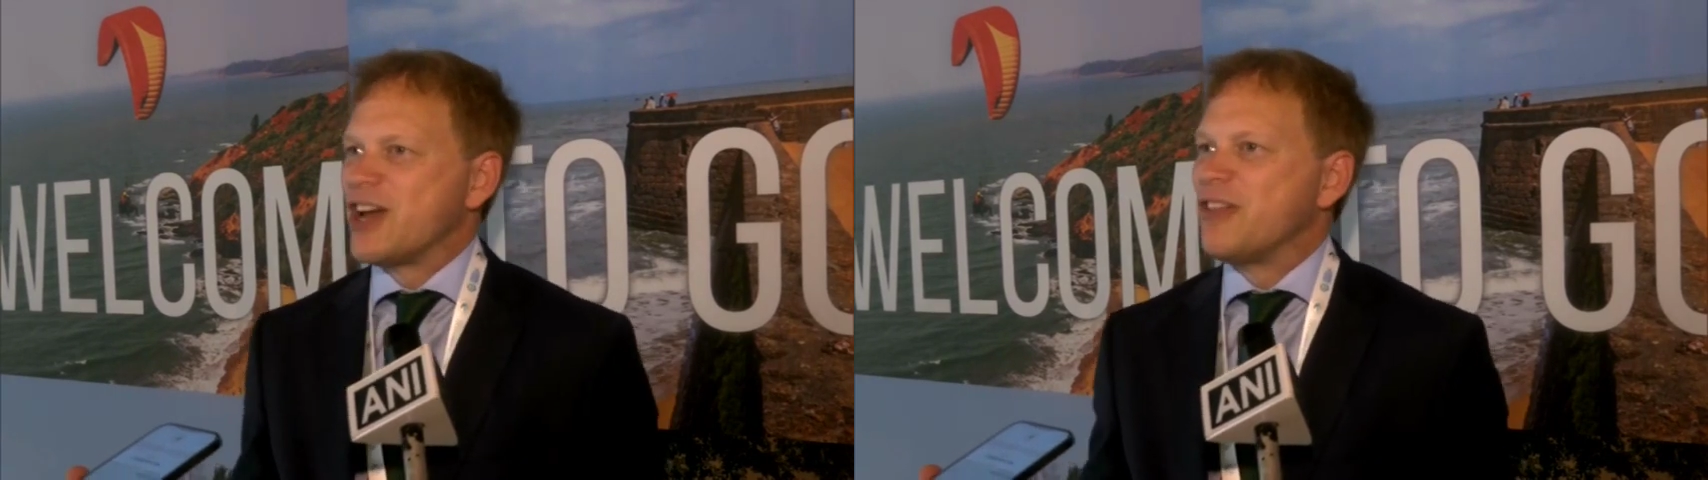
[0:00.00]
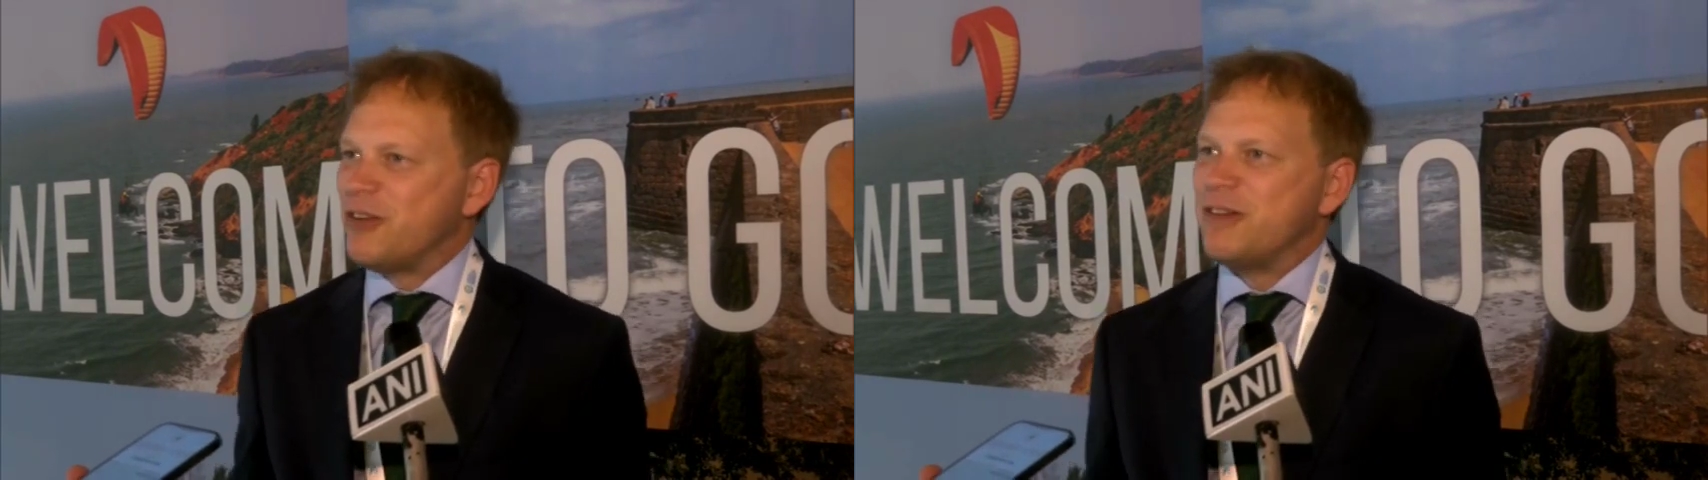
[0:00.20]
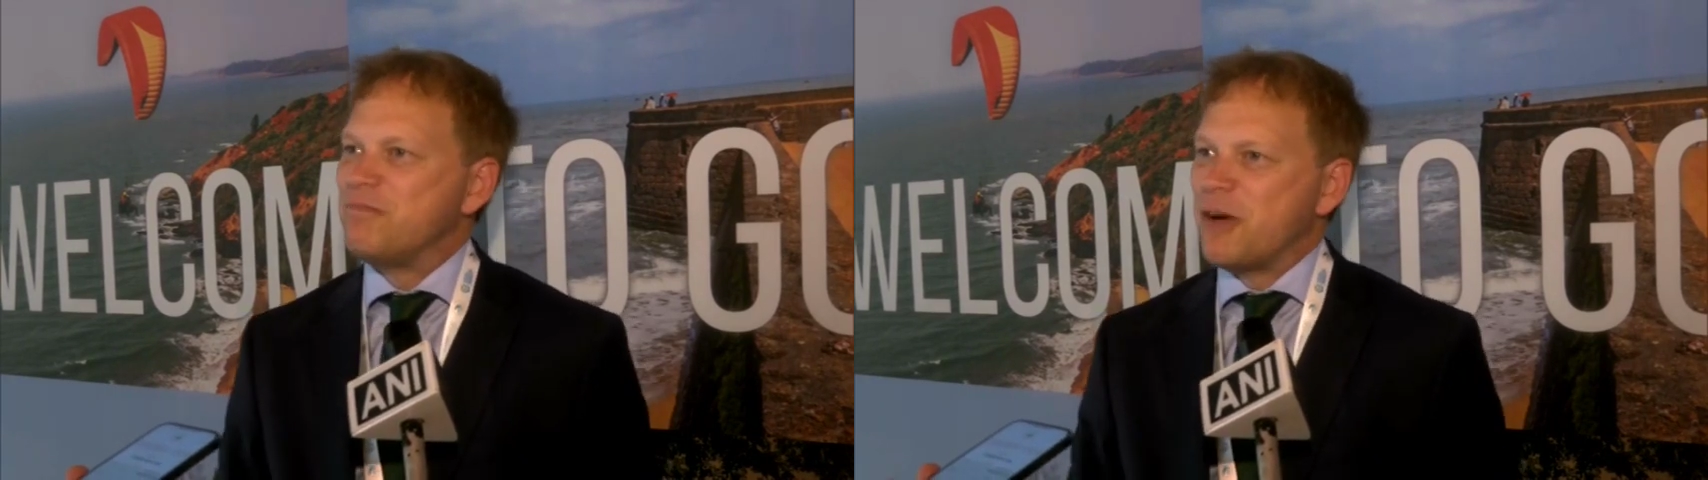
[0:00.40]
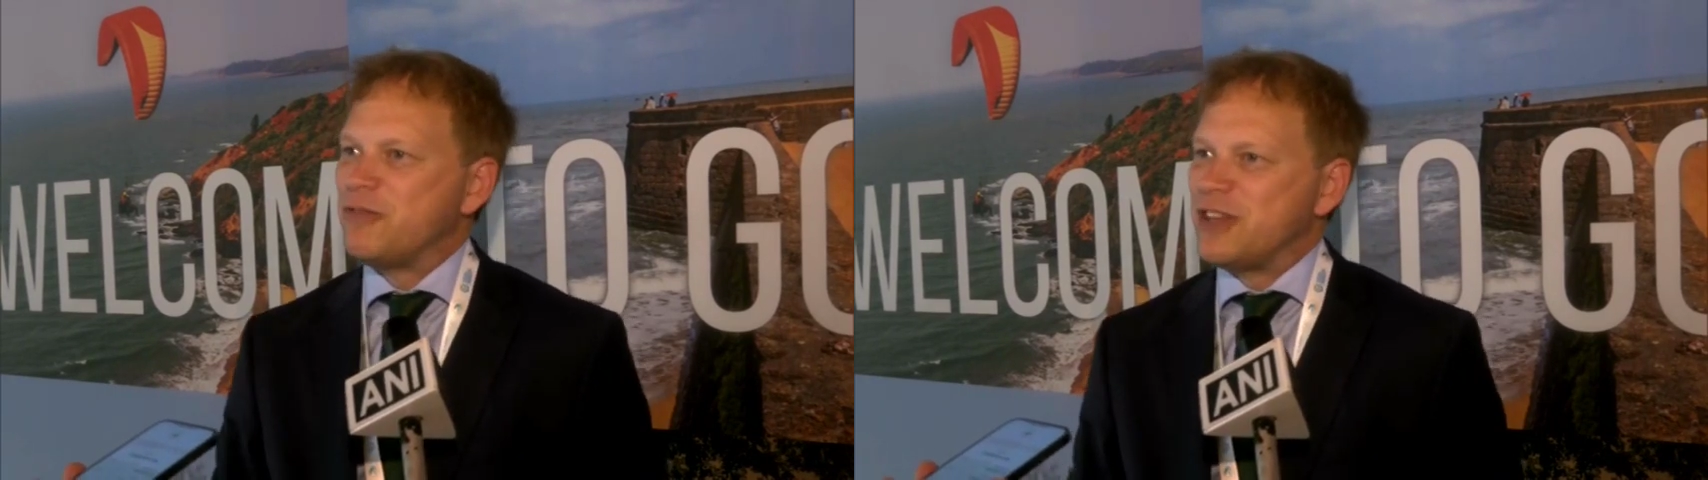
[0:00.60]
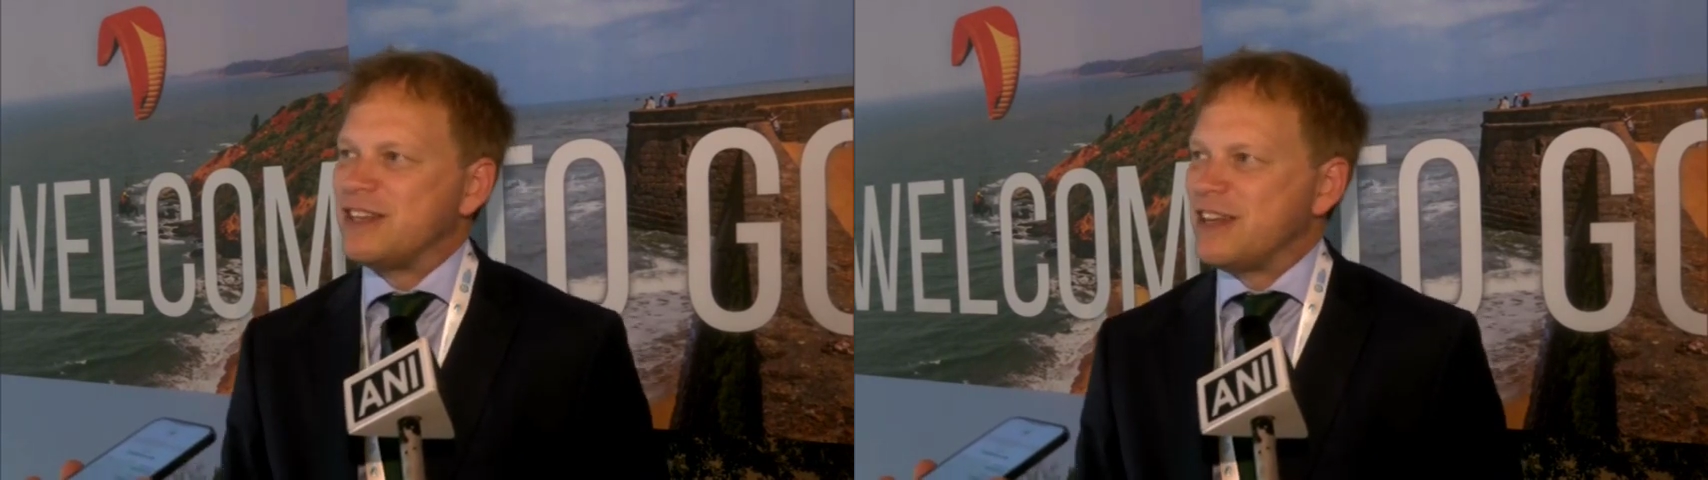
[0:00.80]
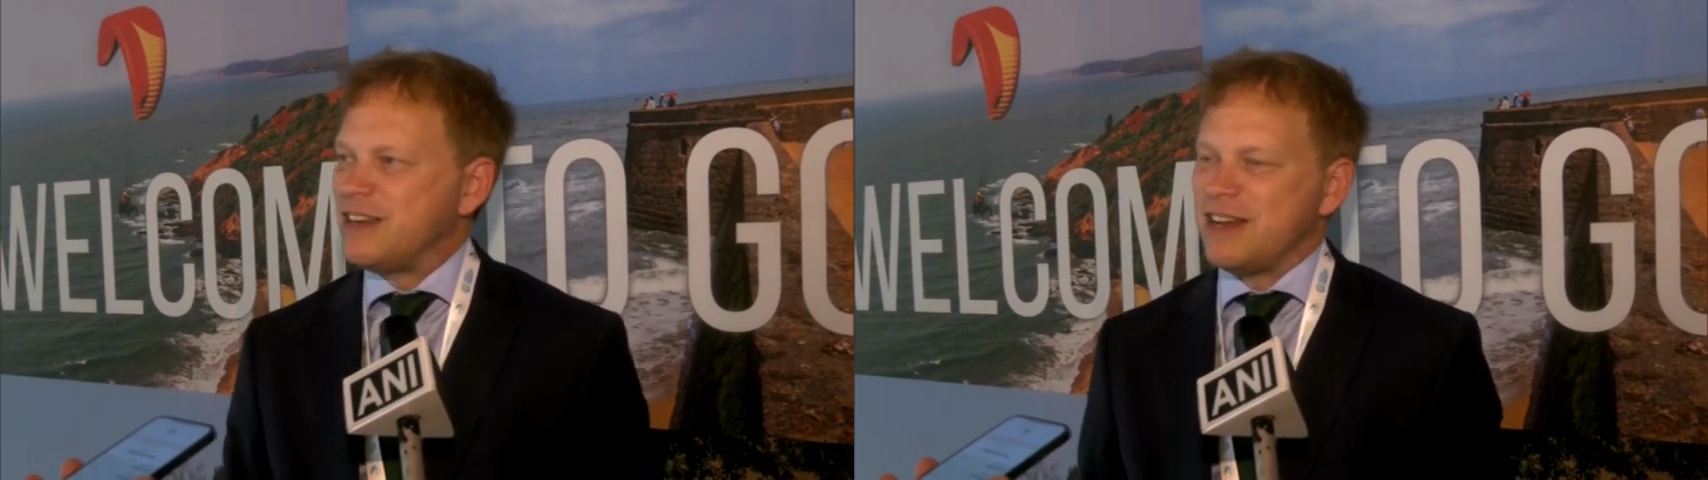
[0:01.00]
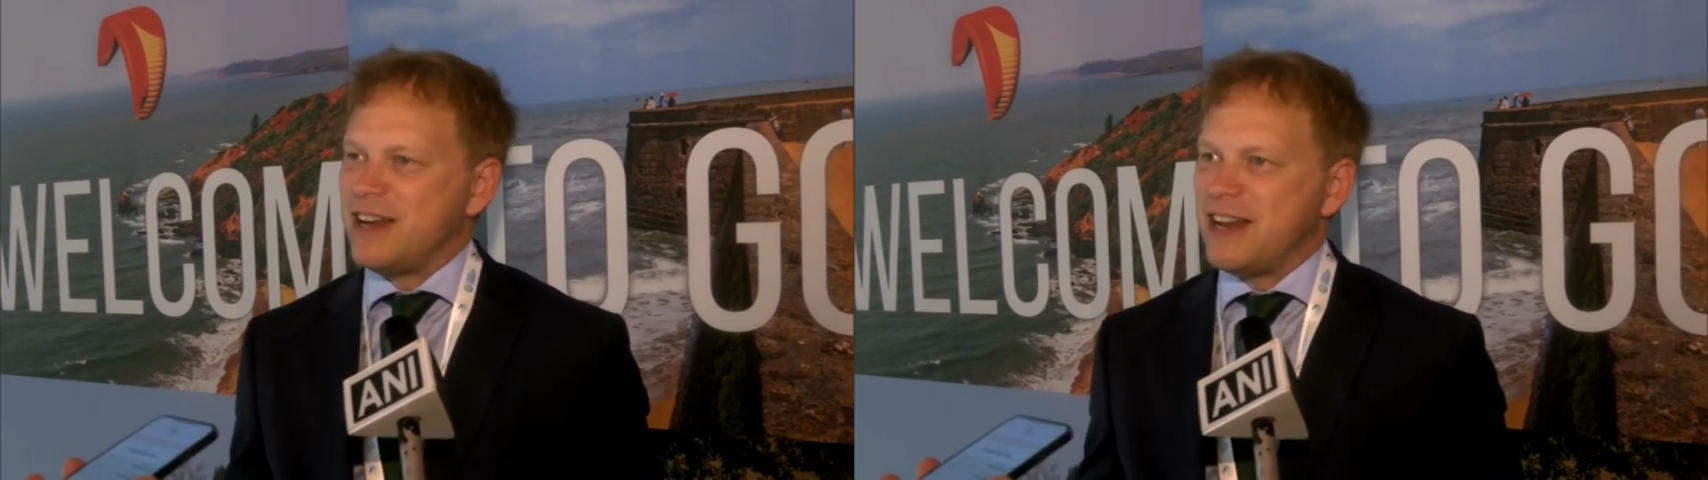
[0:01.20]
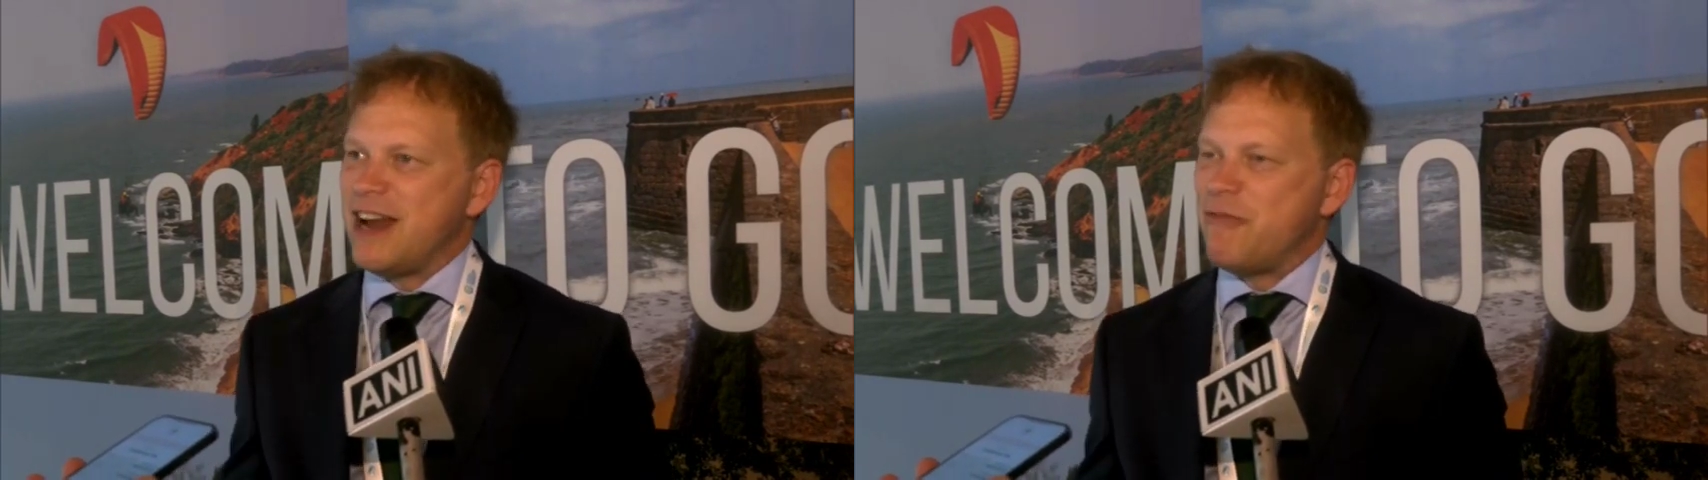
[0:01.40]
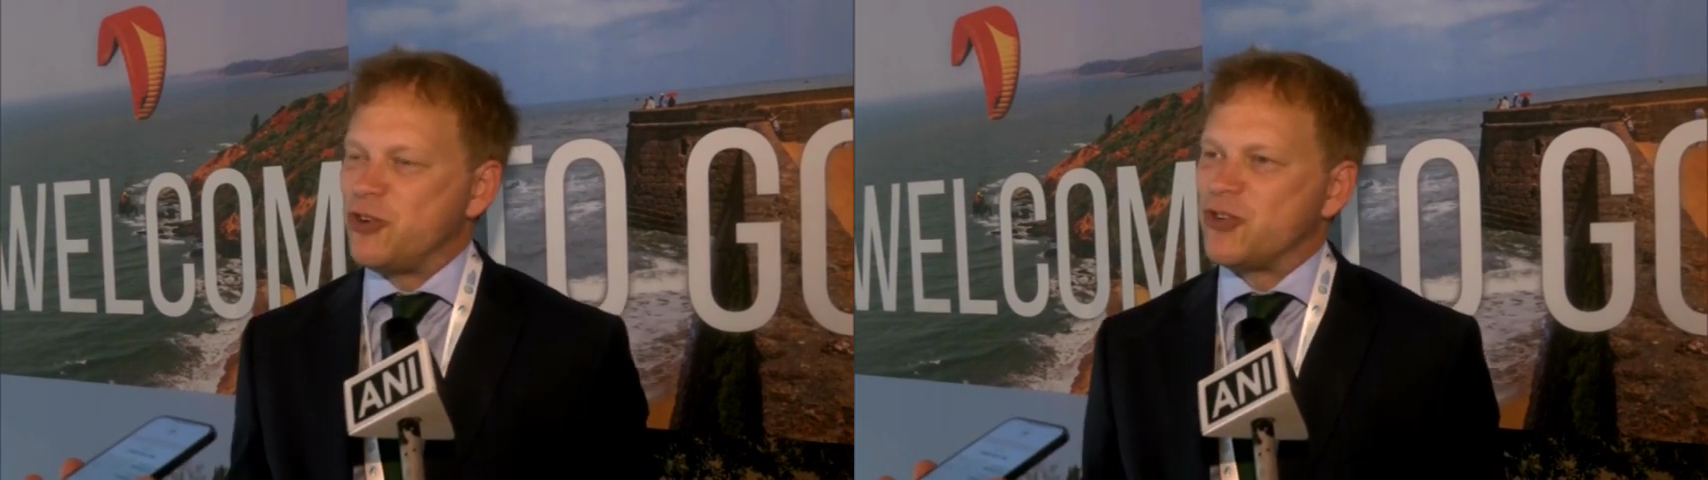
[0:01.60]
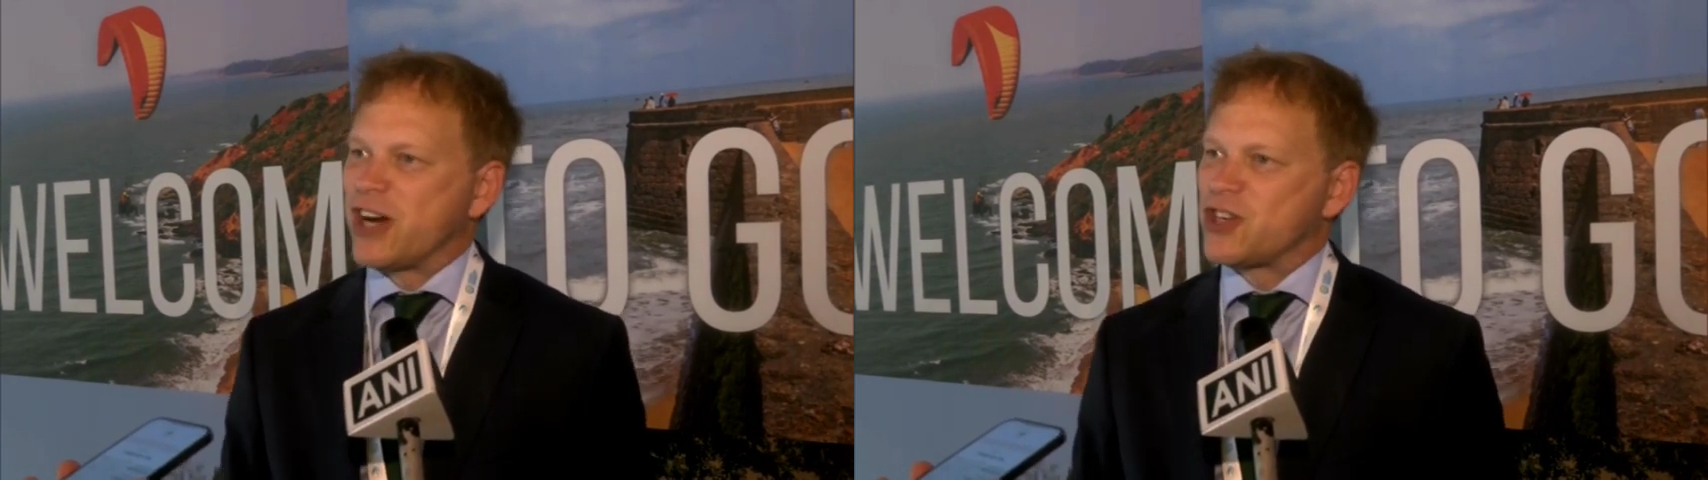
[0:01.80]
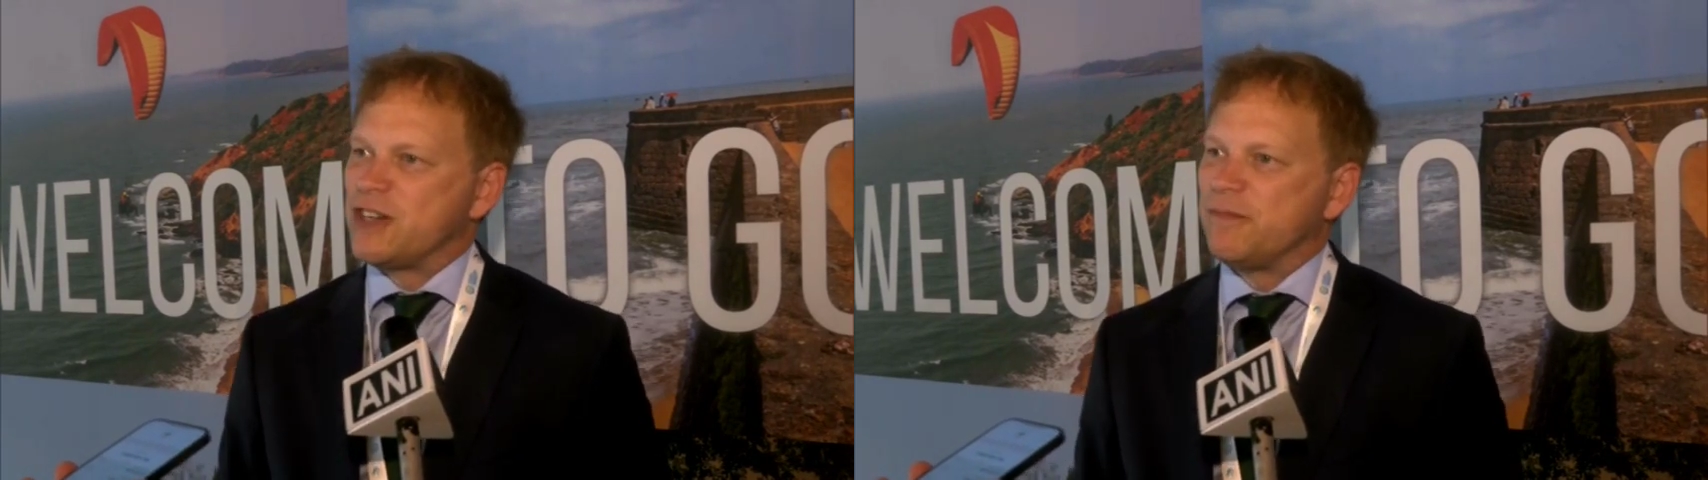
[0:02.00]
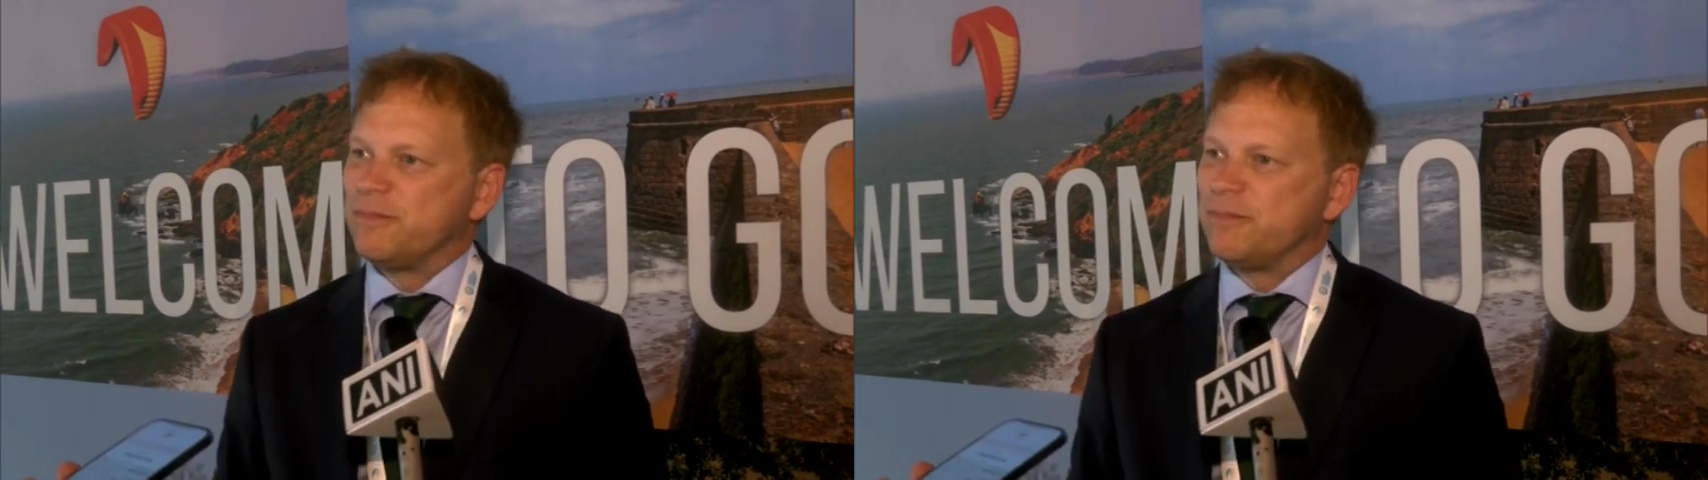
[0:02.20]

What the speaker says: other in both in every direction.